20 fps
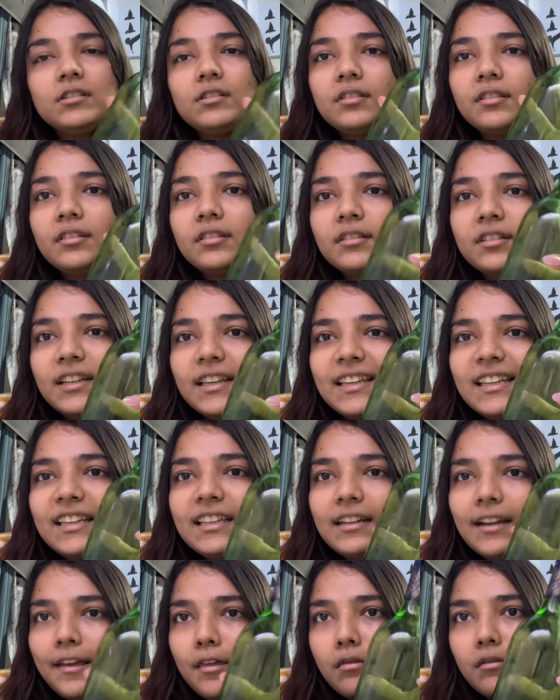sticky
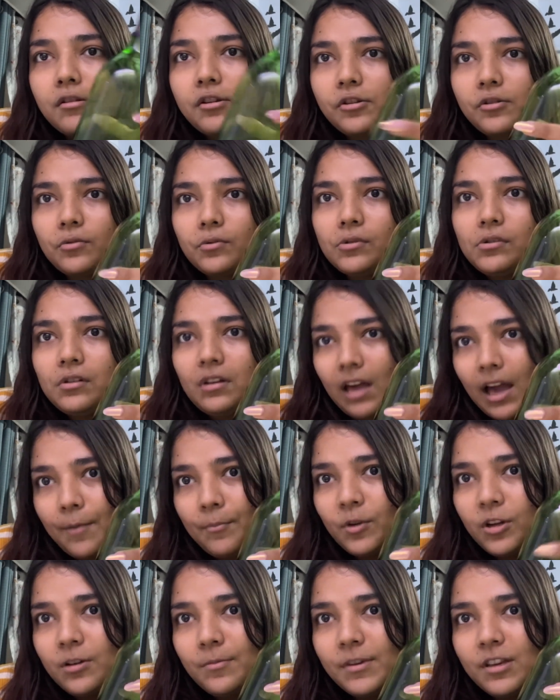residue, I'm
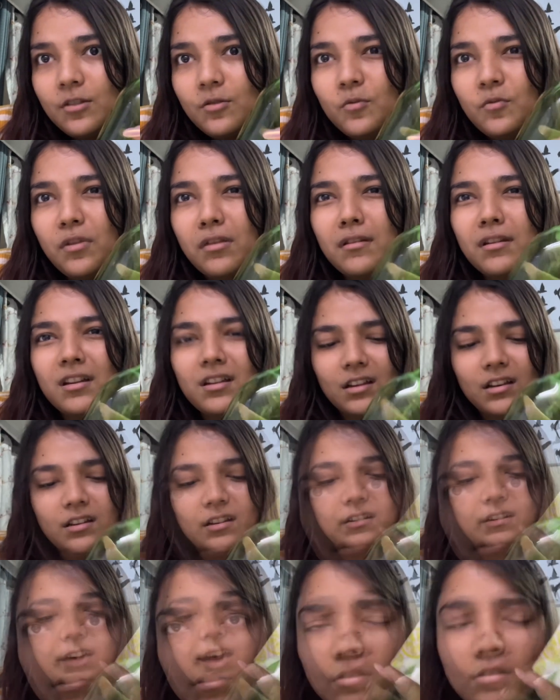going to be using
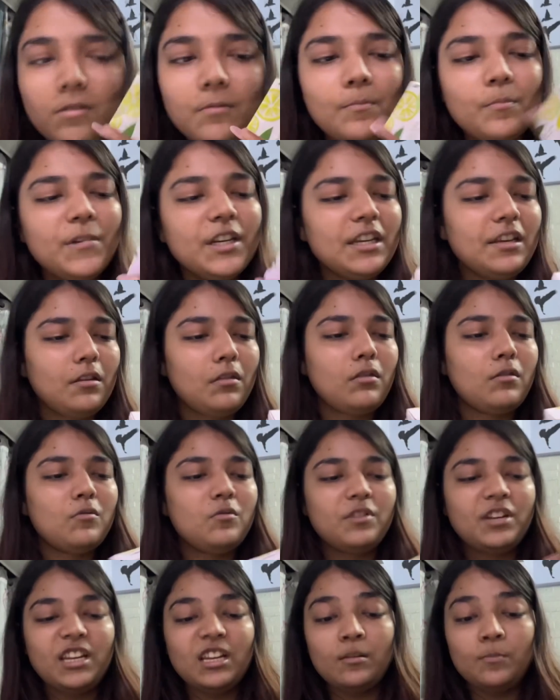Miniso
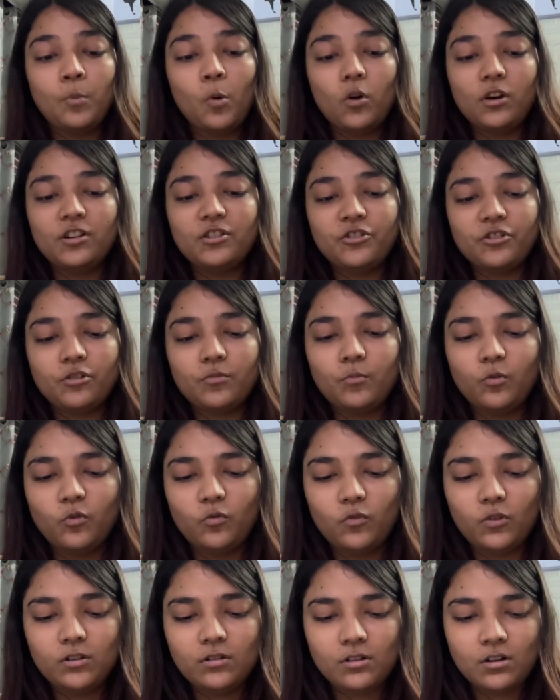nail polish
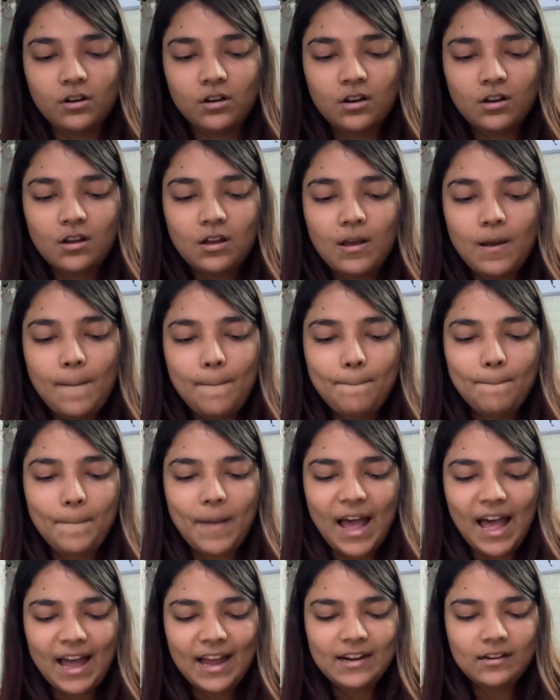remover
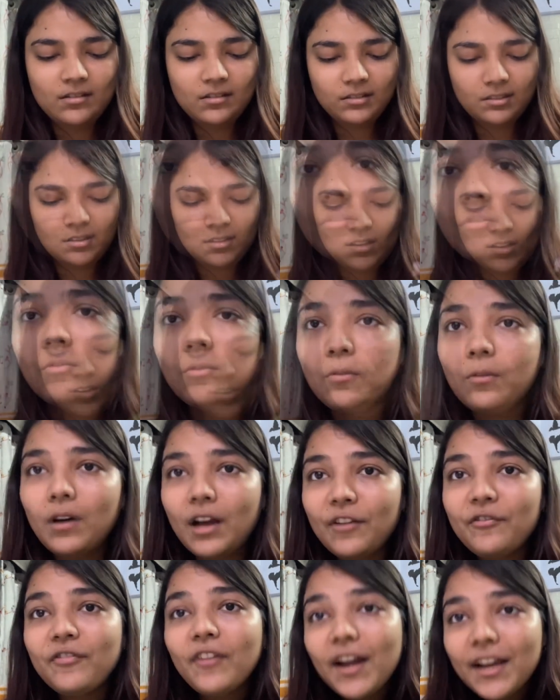pads. So I
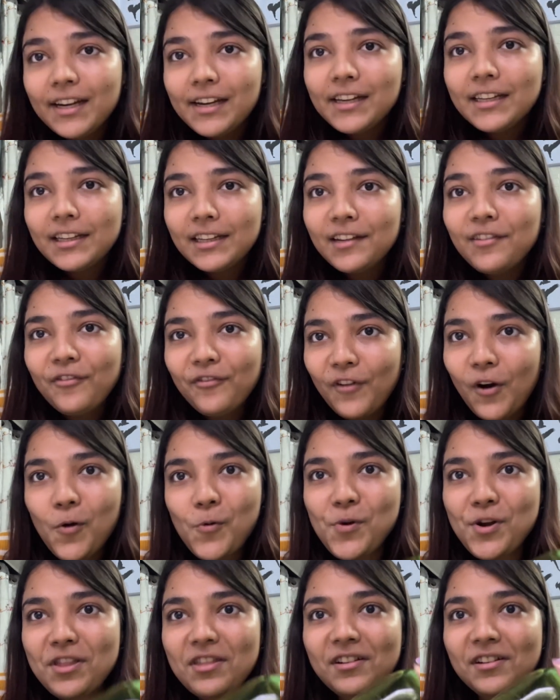finally
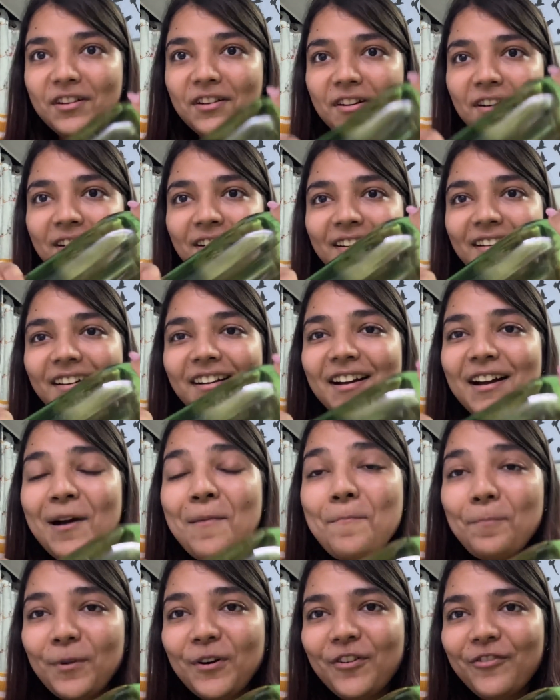found the
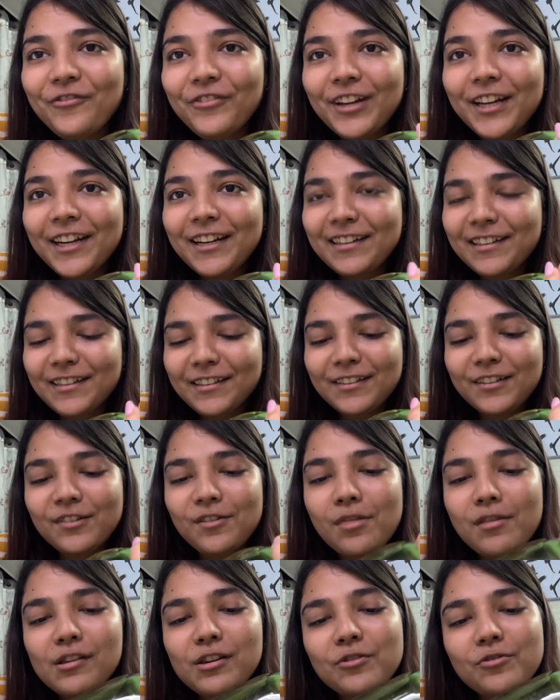perfect
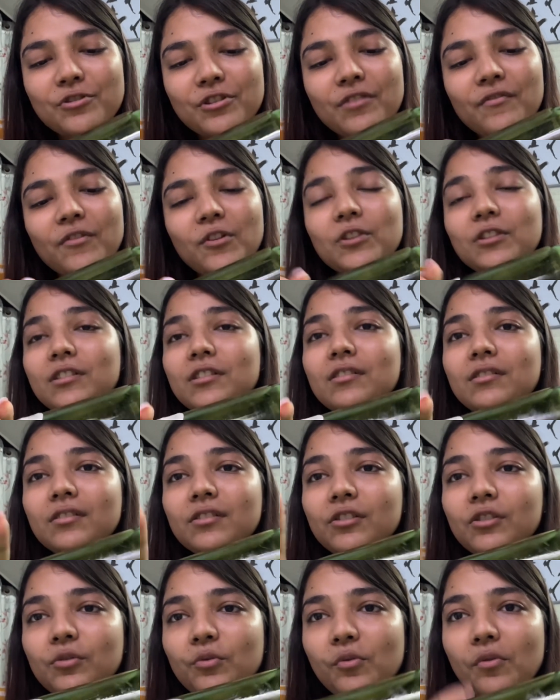solution for this.
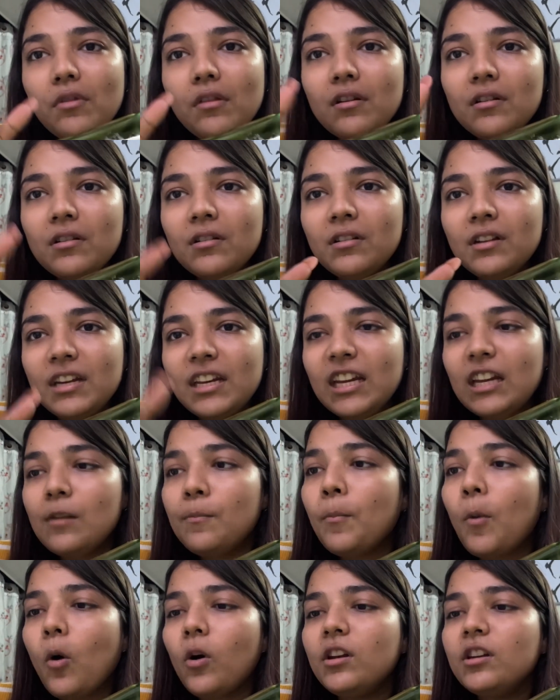Use a nail
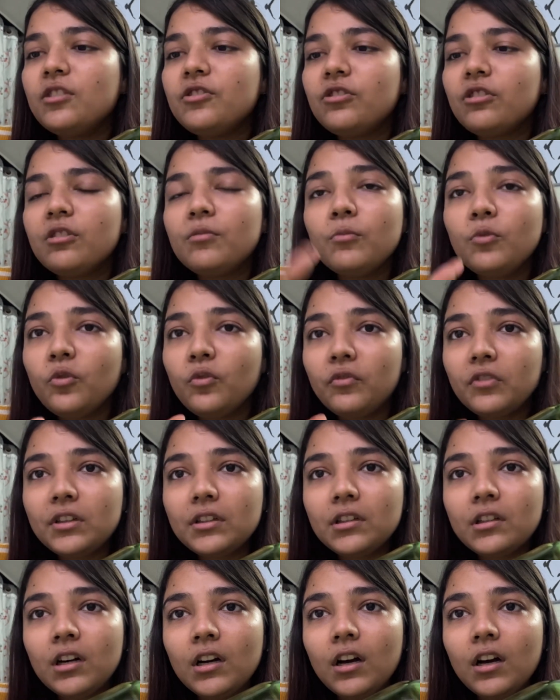polish remover